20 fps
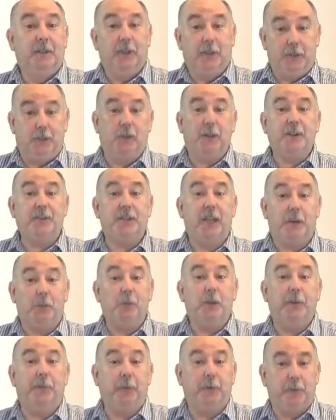address that
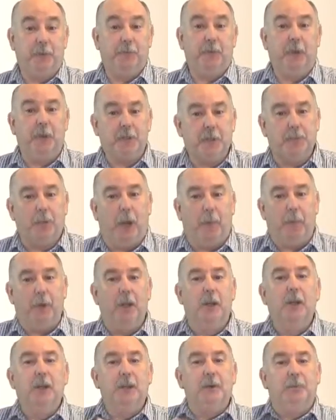rear foot inversion moment,
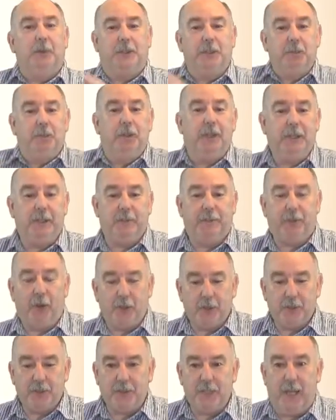but you really need to
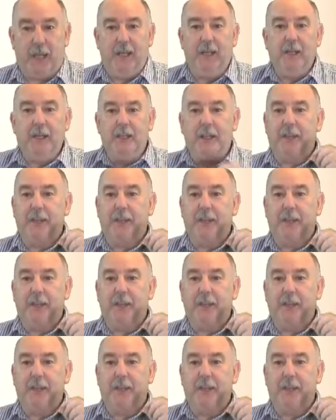focus that.